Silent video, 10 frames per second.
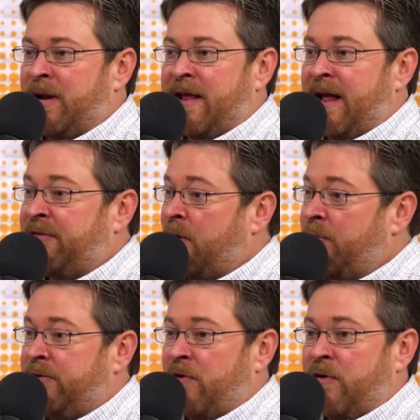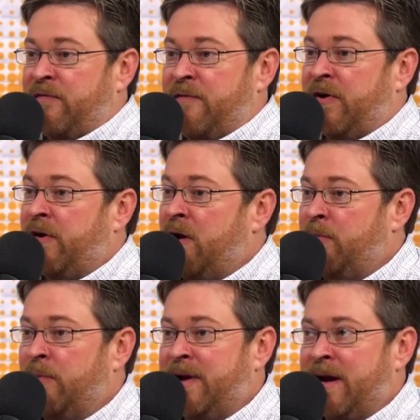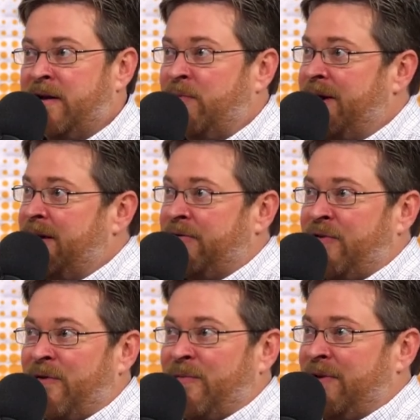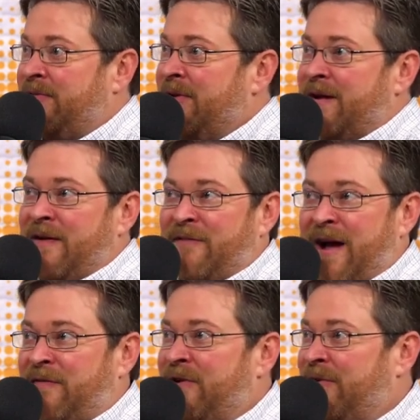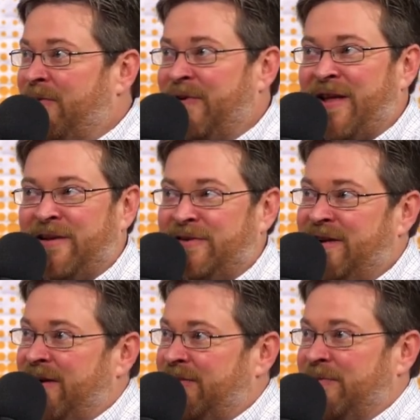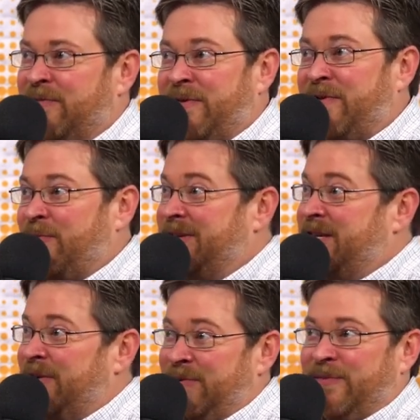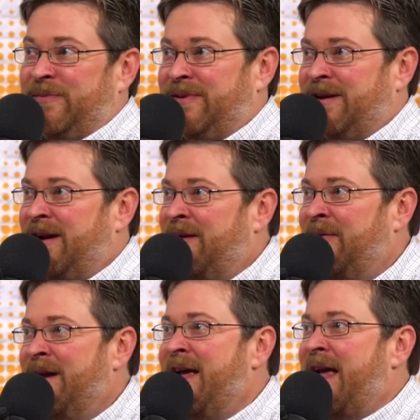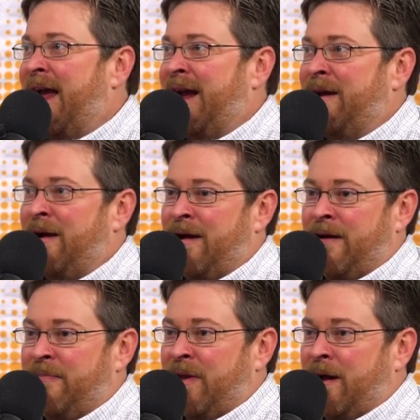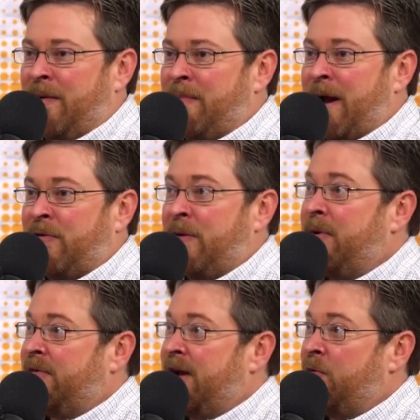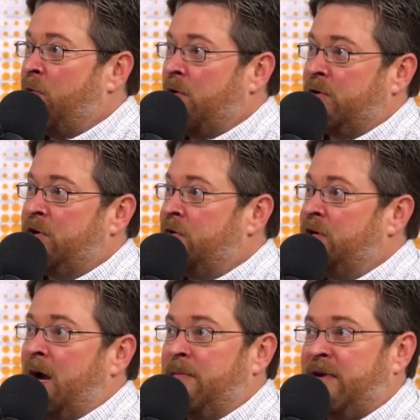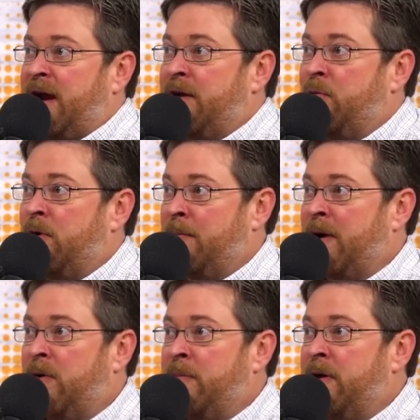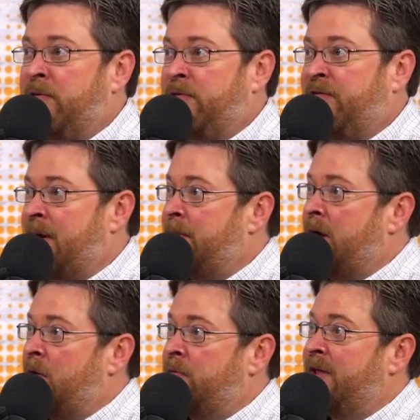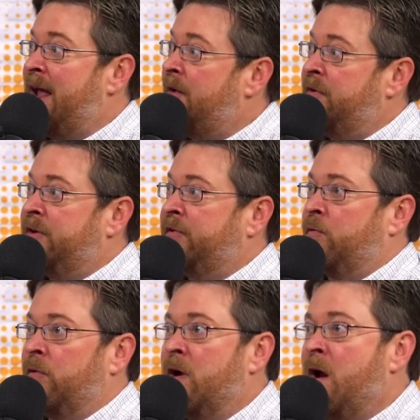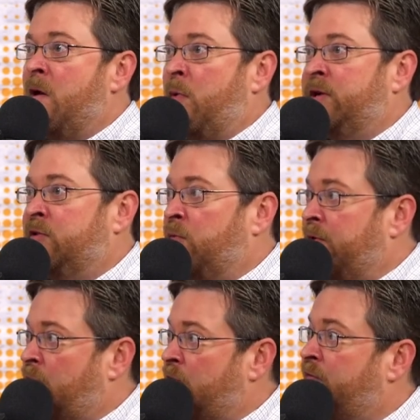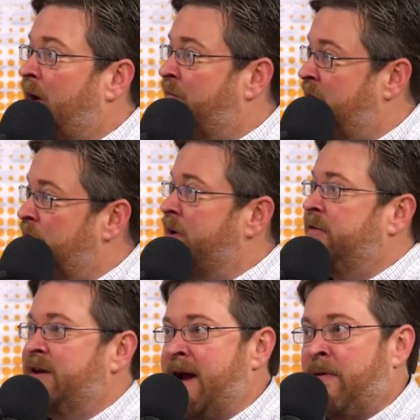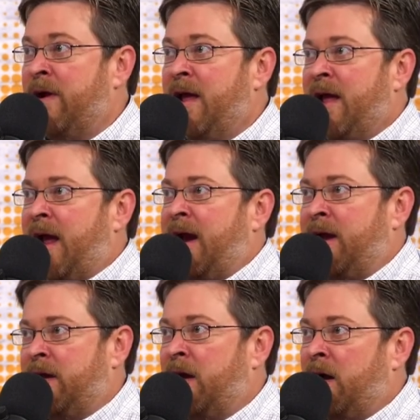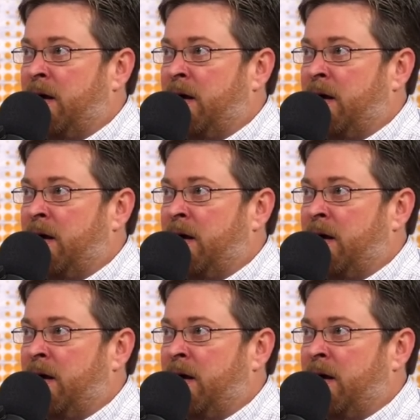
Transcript: yeah, that's how we started, from very humble beginnings. We didn't start with 500 or 1,000 customers. We started with two. And my grandparents had to work two jobs. They had to work. My grandmother's family owned the Evans store, which is where Sarge Fry Field is now. Okay. And